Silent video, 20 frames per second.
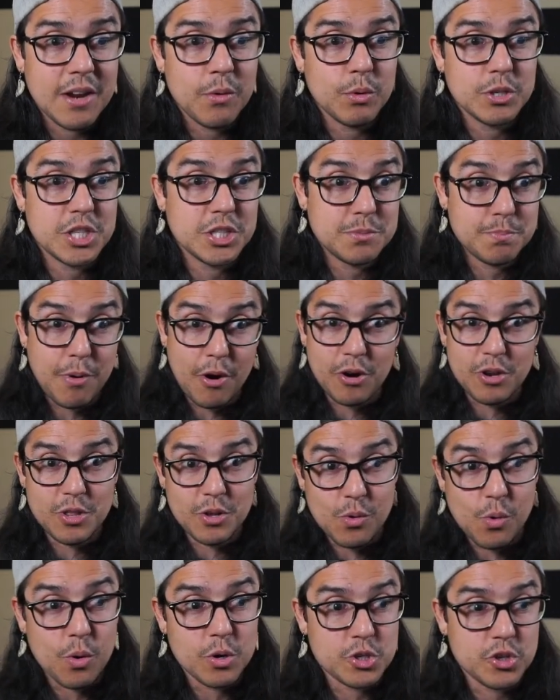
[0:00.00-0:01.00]
which is part of the
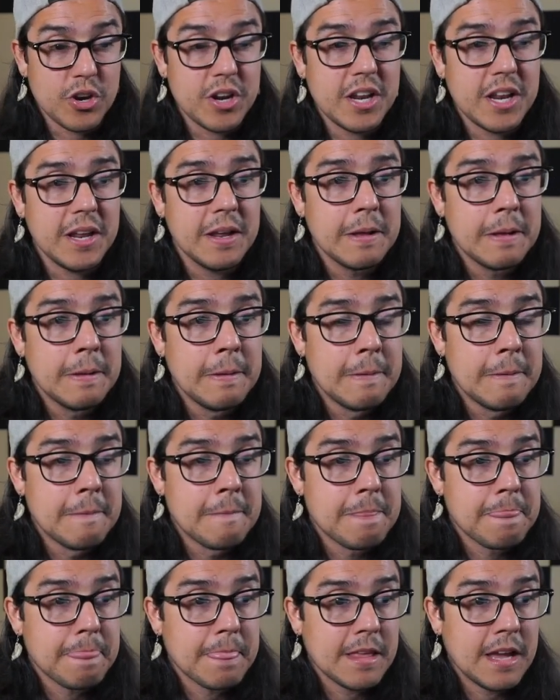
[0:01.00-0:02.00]
core Trinity,
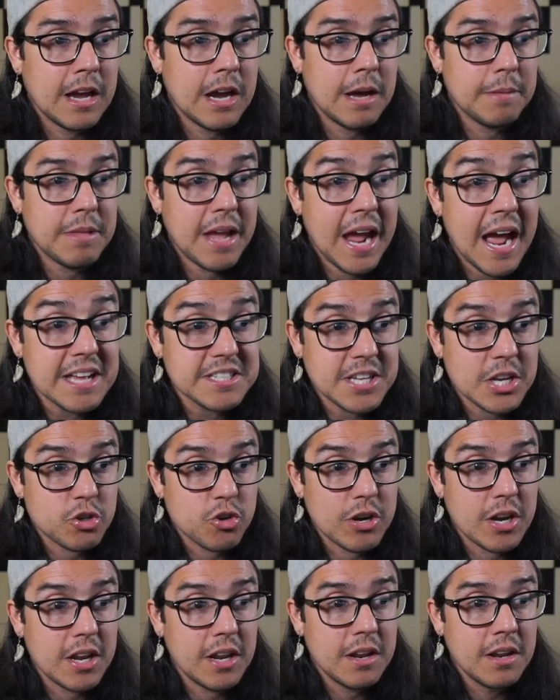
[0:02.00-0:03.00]
the asset
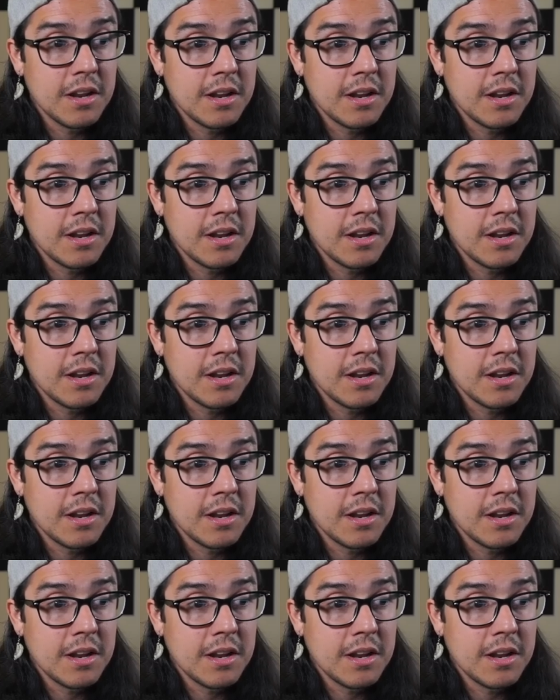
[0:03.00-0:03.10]
Trinity.